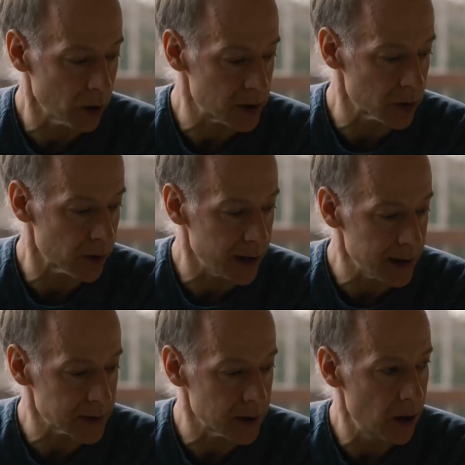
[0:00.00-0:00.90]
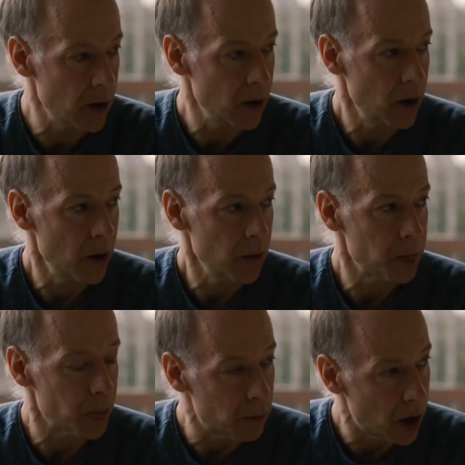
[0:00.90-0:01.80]
Okay, so that's
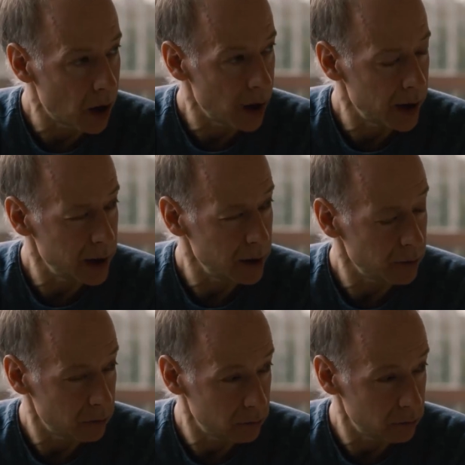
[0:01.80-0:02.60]
my